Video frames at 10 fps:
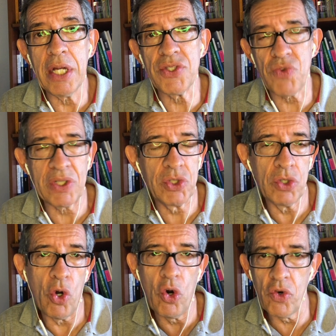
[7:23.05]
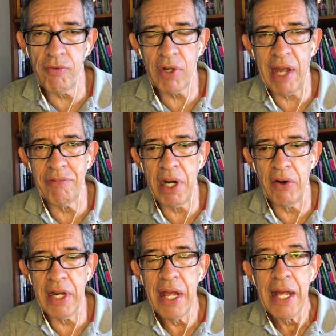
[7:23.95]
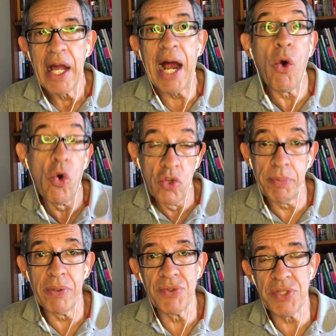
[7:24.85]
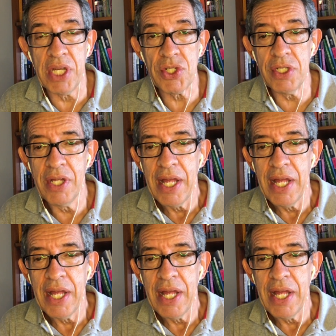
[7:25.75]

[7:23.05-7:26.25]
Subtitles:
structure or the vocabulary or the pronunciation,